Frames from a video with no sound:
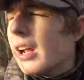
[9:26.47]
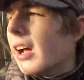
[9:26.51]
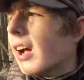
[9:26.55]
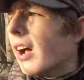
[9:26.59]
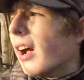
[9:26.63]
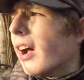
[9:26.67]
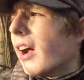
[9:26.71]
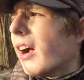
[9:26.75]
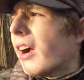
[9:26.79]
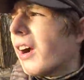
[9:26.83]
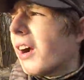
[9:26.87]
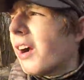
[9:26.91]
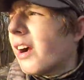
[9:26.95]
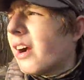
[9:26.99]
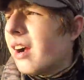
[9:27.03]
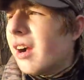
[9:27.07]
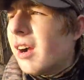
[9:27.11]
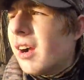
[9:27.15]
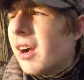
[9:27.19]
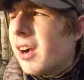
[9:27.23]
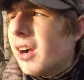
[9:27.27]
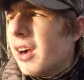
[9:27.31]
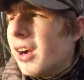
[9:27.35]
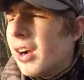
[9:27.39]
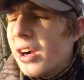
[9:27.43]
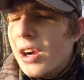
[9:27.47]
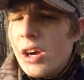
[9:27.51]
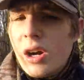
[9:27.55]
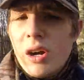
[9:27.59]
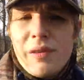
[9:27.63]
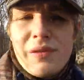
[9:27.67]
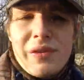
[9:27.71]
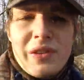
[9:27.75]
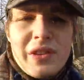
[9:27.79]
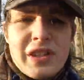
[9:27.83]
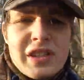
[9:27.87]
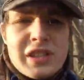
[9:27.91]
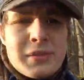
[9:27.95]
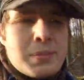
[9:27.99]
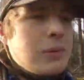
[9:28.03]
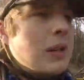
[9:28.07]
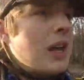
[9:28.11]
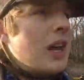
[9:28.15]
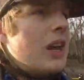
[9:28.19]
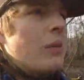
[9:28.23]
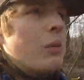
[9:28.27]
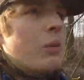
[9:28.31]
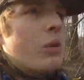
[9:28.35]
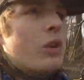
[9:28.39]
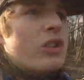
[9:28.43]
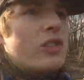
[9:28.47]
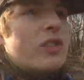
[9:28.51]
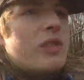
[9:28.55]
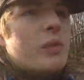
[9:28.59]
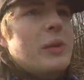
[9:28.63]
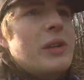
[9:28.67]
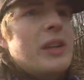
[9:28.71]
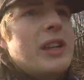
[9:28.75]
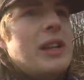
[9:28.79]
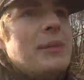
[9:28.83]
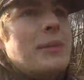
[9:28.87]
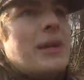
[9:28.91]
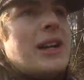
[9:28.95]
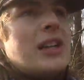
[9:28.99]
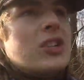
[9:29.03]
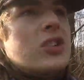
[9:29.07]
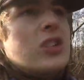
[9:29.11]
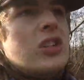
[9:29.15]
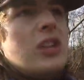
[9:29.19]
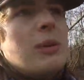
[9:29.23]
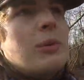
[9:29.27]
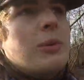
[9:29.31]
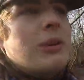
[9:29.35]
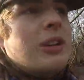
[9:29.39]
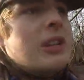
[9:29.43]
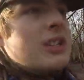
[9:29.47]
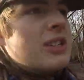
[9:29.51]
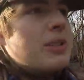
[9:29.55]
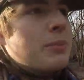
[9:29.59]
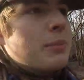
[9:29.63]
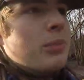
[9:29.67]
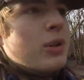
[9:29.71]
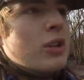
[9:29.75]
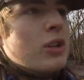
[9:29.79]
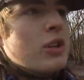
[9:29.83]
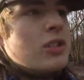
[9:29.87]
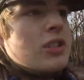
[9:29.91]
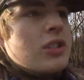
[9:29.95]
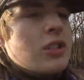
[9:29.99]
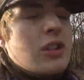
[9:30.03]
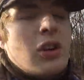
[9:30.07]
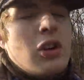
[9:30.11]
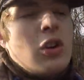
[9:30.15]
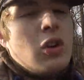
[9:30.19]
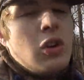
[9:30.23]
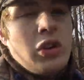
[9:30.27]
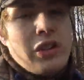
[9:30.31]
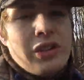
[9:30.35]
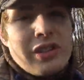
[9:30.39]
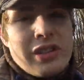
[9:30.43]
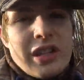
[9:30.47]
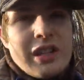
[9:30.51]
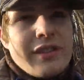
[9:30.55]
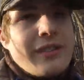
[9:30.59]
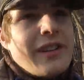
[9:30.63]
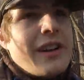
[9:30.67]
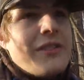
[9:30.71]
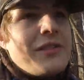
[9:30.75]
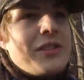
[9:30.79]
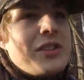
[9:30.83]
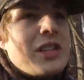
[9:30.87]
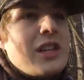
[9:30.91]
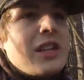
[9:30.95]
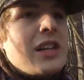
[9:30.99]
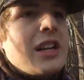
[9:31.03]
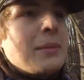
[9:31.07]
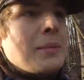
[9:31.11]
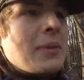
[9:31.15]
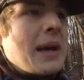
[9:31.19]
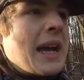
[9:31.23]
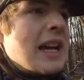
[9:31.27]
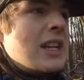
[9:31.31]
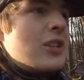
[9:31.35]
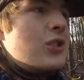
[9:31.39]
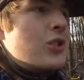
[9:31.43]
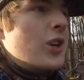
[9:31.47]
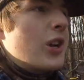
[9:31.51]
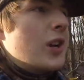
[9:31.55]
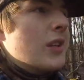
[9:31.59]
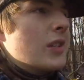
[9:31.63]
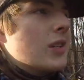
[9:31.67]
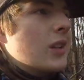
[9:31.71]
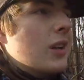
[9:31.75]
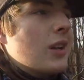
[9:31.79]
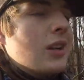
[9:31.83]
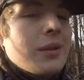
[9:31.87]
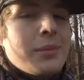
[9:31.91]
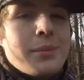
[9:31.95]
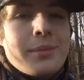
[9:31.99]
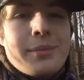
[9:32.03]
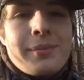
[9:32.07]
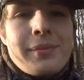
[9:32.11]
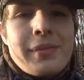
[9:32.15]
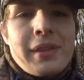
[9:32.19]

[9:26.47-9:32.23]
Uh, hopefully this blind works for me and I'm actually able to get some birds in the hole instead of having to take pass shots on them.